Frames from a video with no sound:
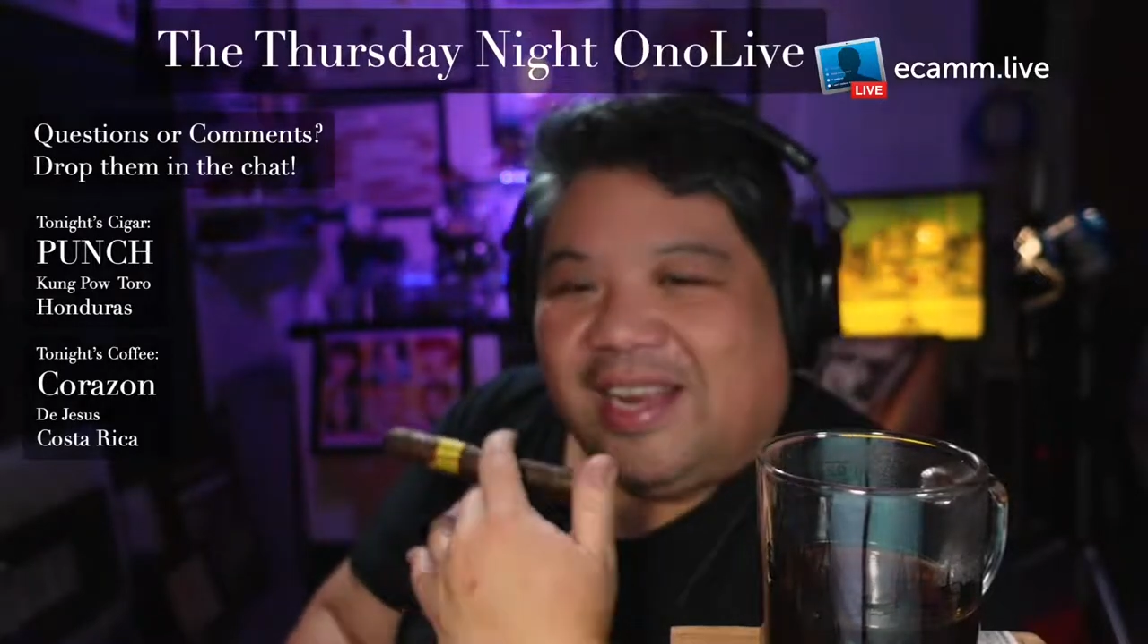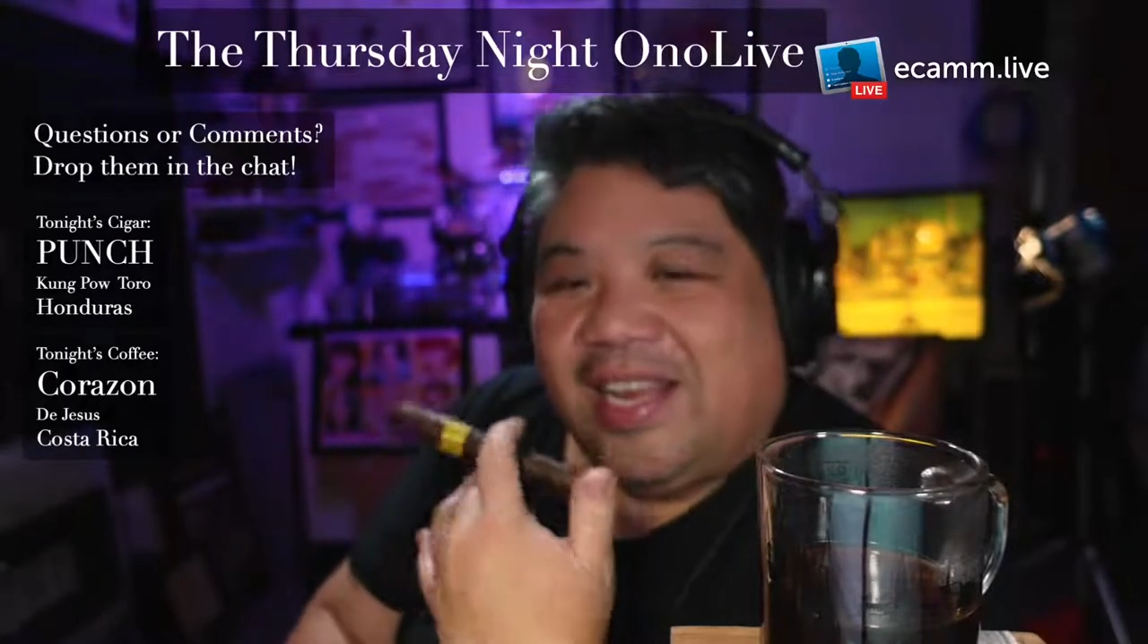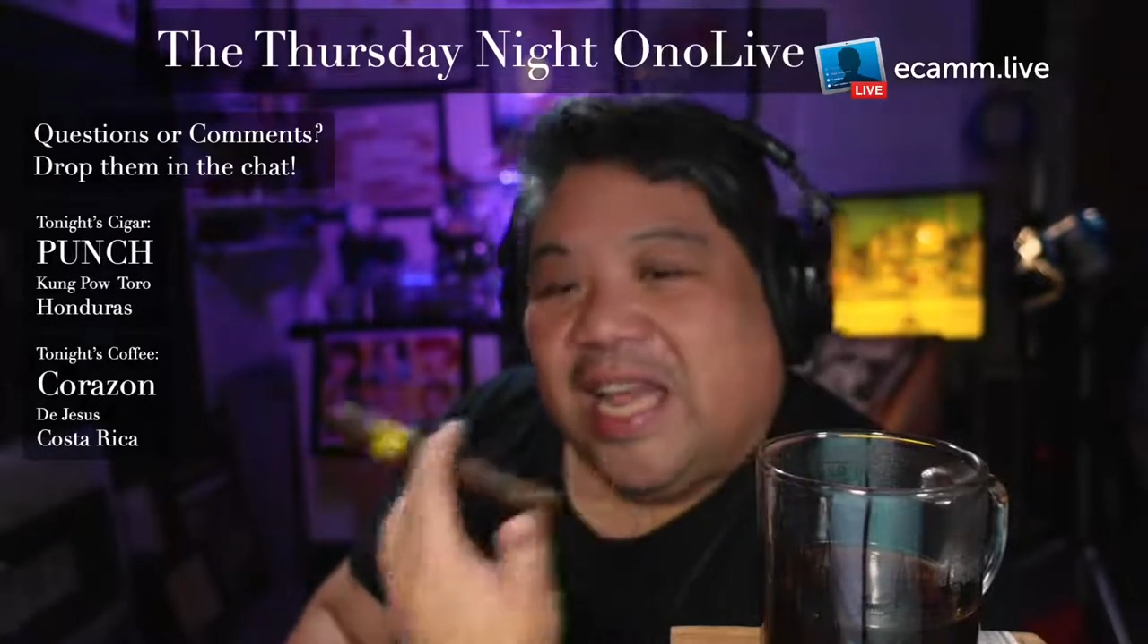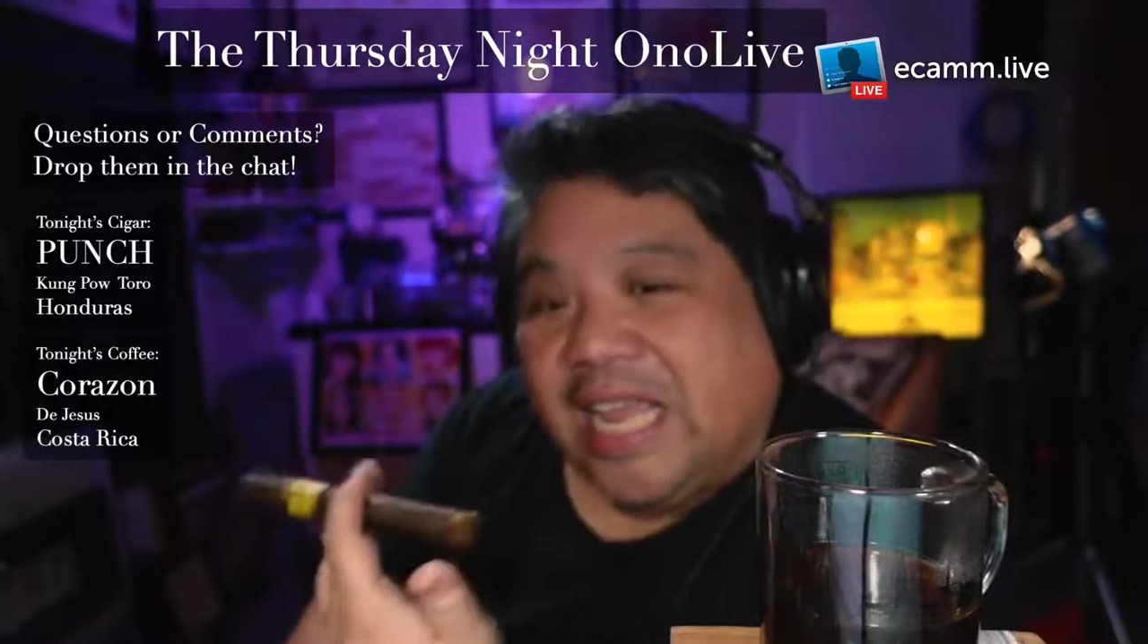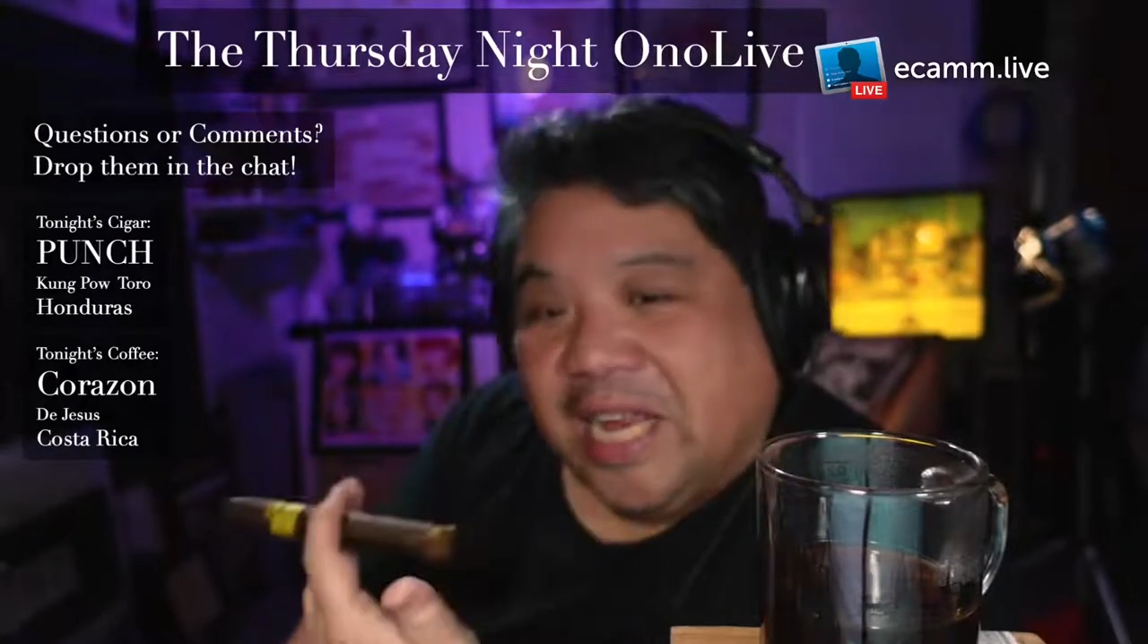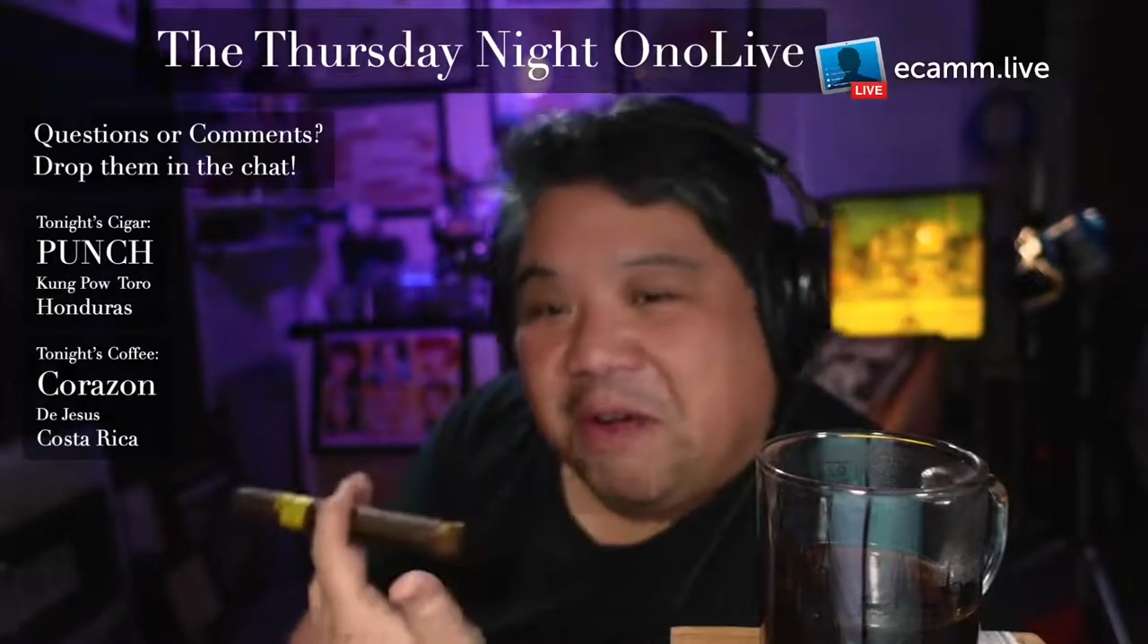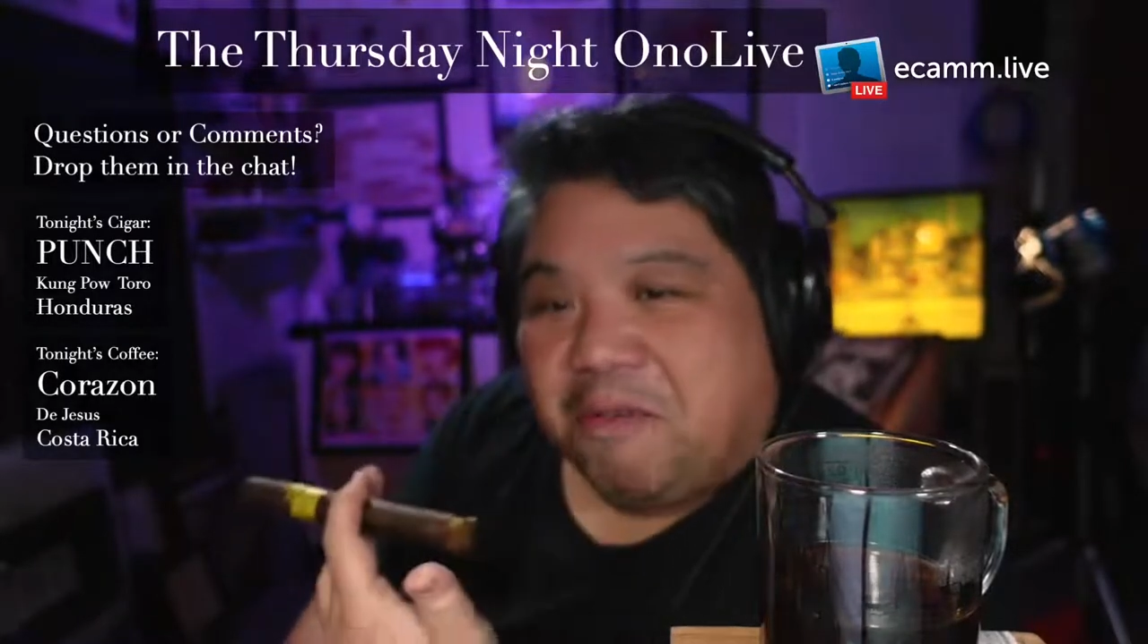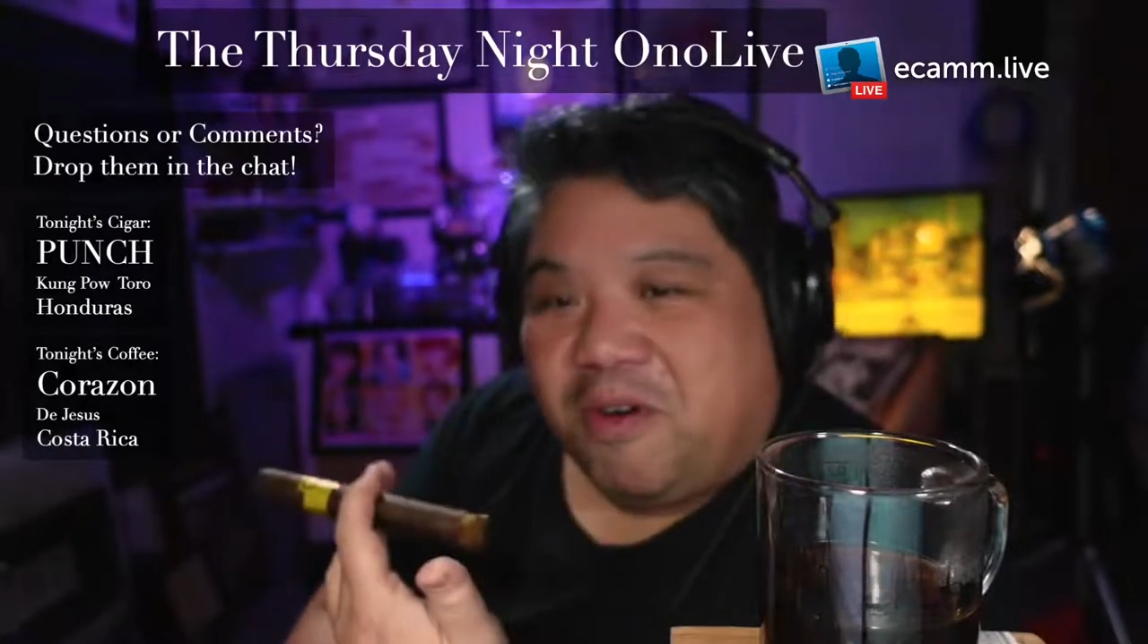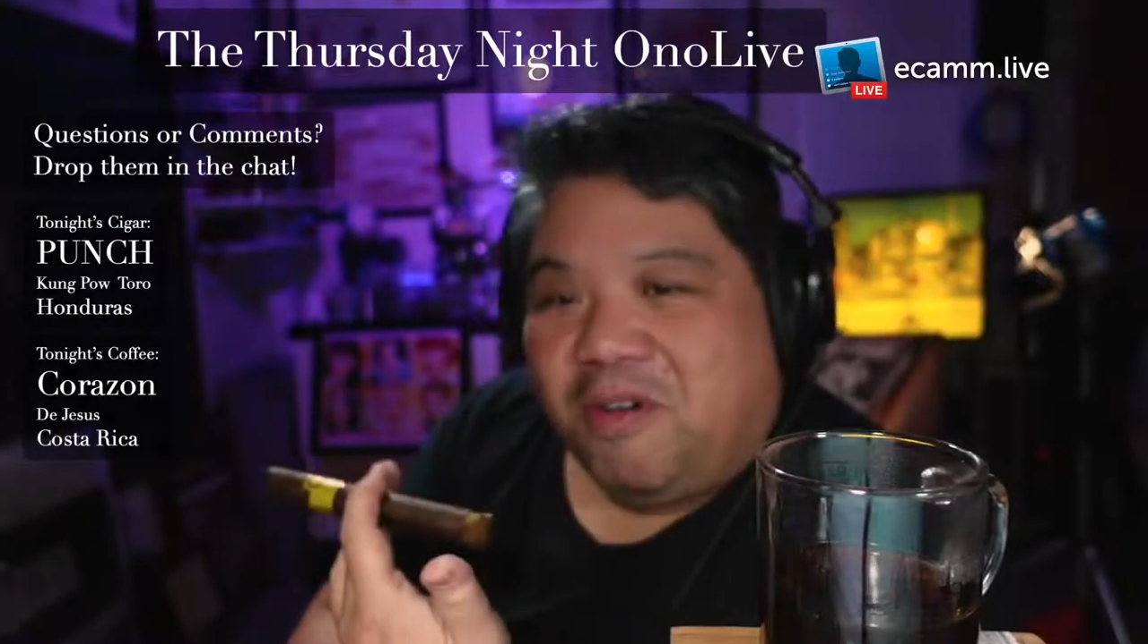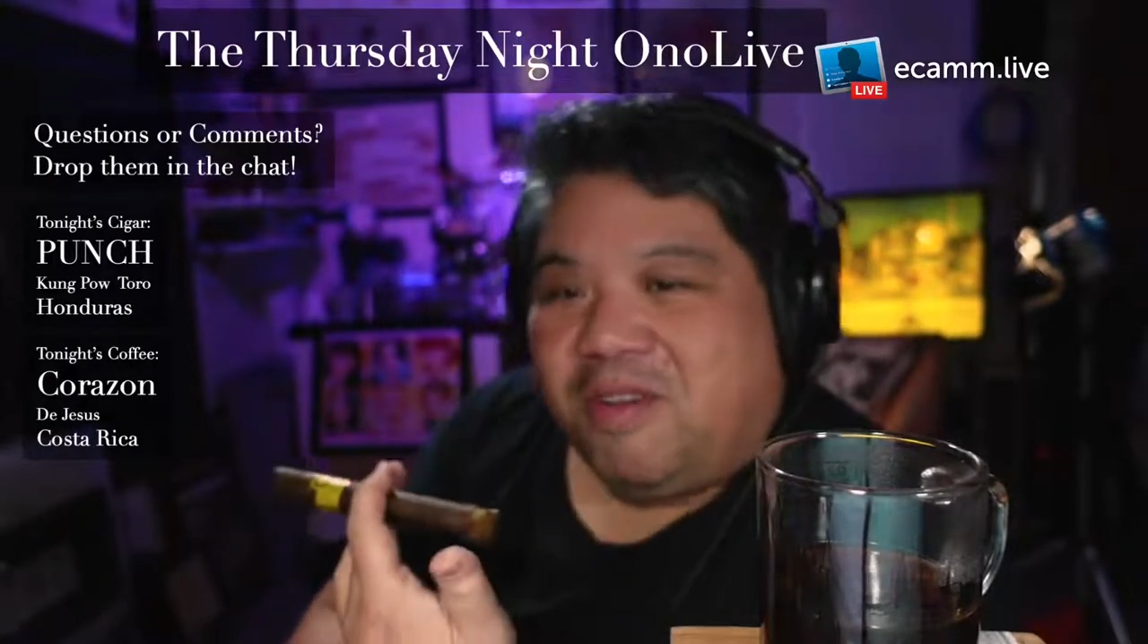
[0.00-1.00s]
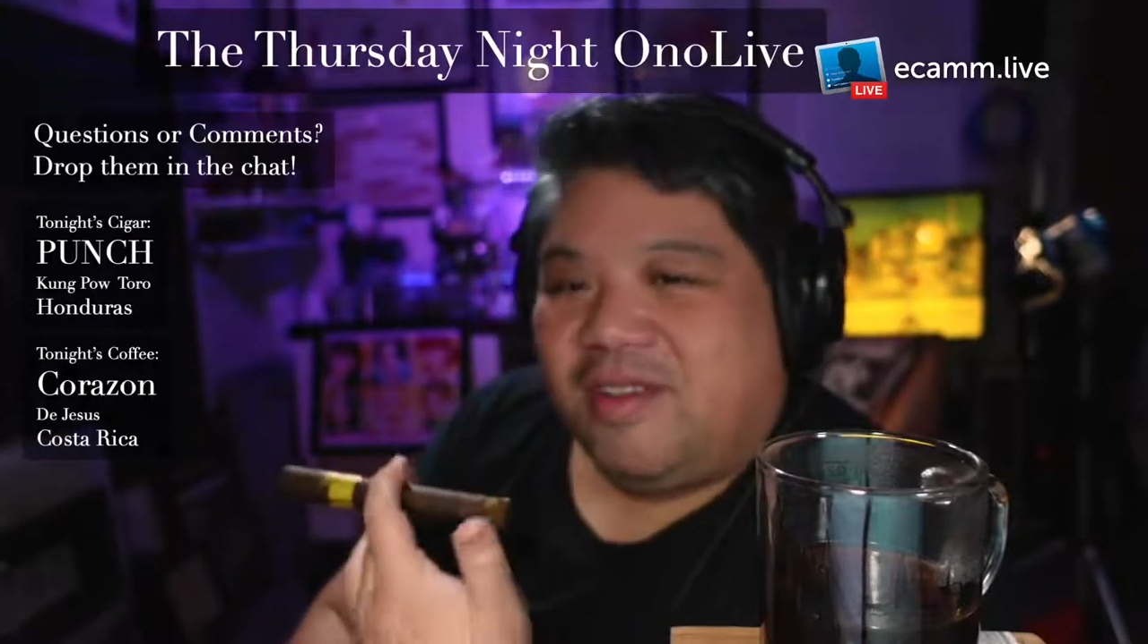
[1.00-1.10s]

lucky number.